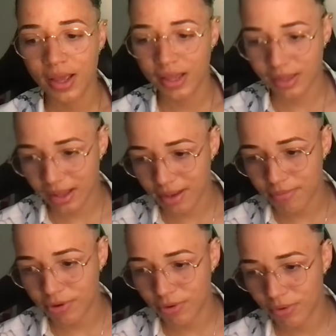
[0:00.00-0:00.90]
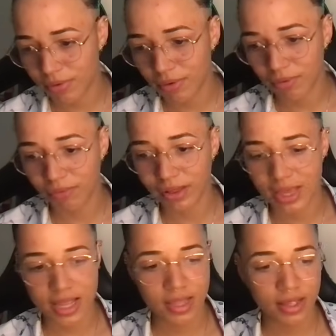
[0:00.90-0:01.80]
It's time to
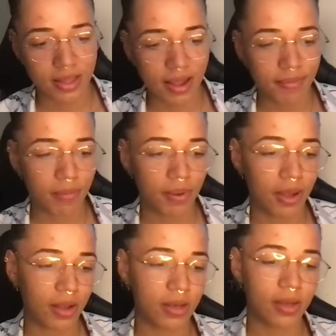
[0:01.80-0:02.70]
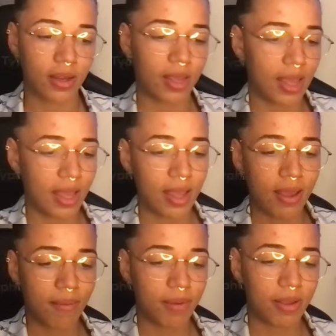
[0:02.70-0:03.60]
release. It's time to purge, okay?
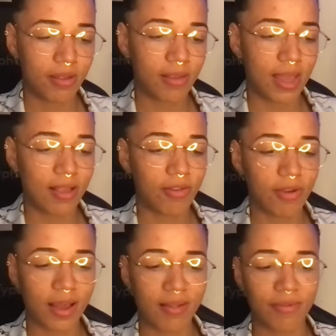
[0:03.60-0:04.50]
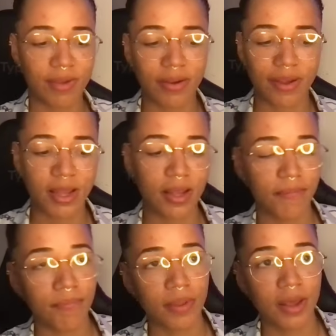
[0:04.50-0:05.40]
Because yes, you guys are very
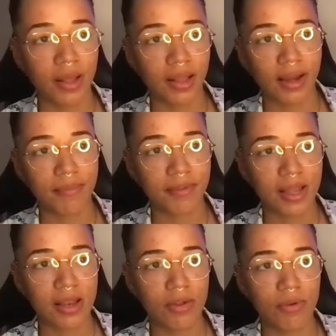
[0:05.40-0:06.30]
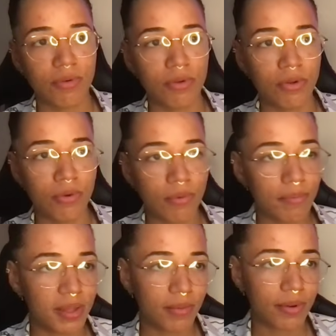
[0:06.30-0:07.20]
like I'm saying you you will
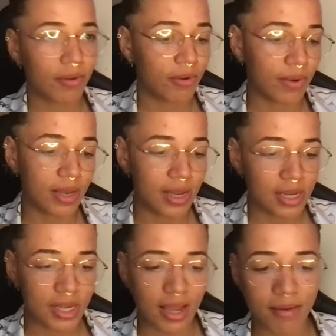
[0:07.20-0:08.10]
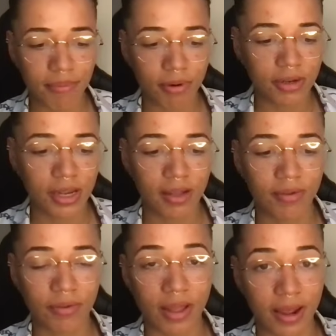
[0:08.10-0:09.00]
be the ones to initiate projects
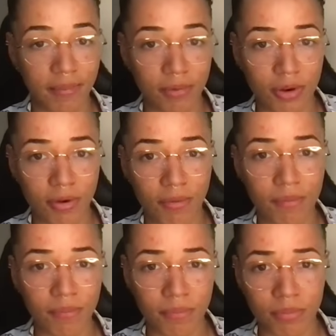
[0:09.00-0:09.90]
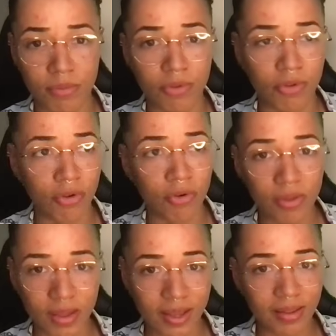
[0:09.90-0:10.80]
or like, you know, do
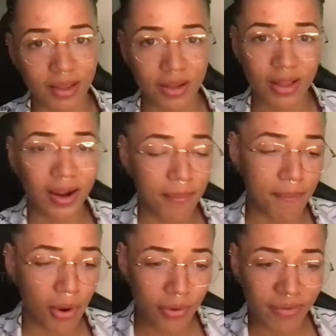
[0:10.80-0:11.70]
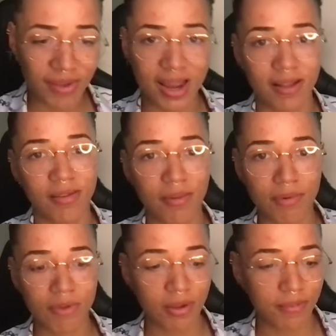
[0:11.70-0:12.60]
things like you're like a motivator. Some
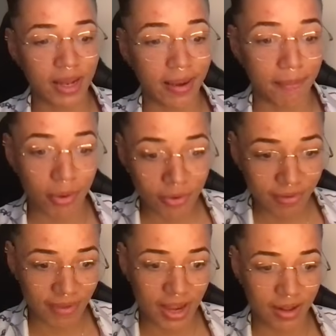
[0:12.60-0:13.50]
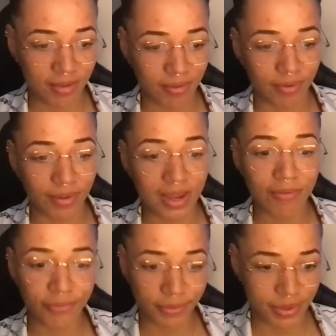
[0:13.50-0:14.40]
of you could be like motivators or
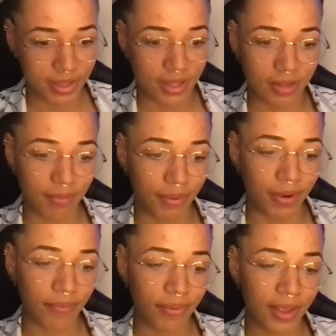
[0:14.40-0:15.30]
influencers, but